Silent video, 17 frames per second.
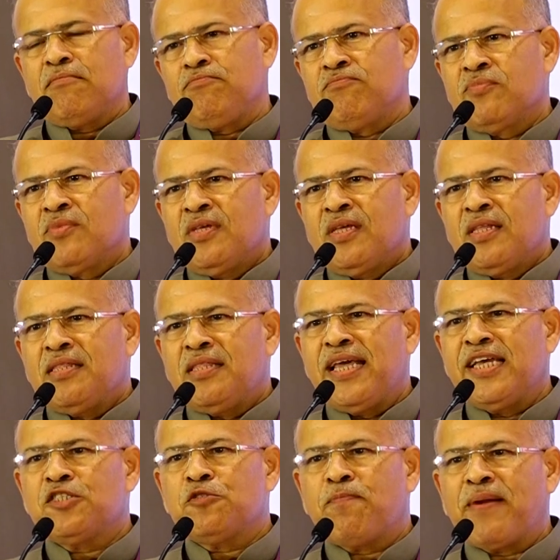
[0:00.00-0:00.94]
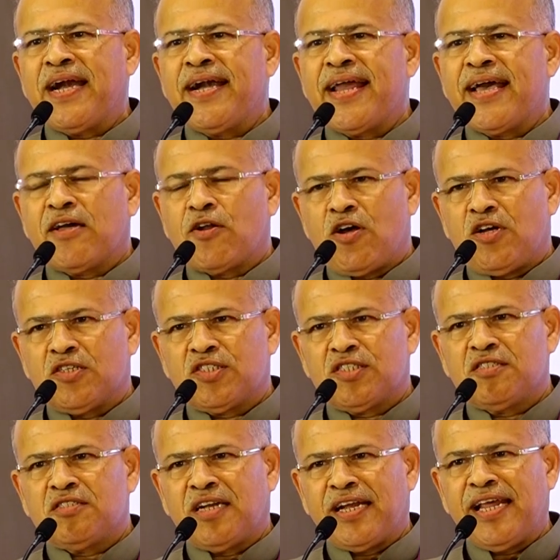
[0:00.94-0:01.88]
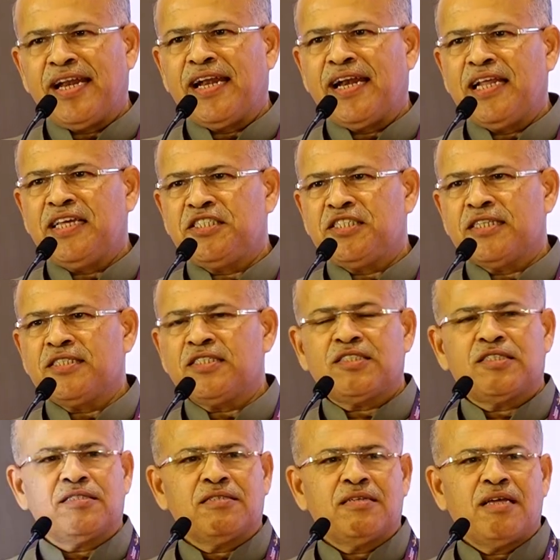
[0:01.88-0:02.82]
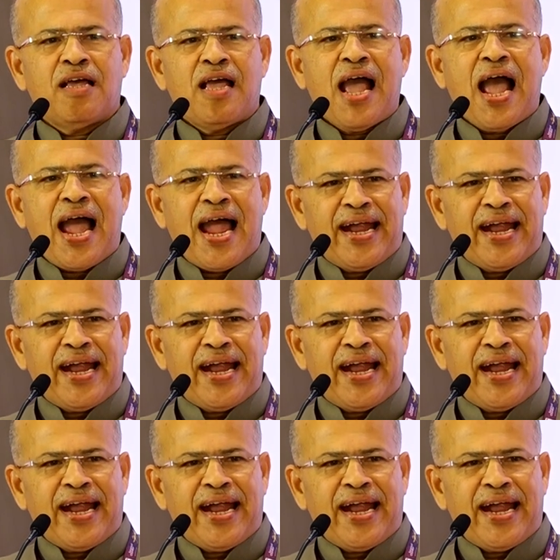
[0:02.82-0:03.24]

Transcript: and they spread across three religions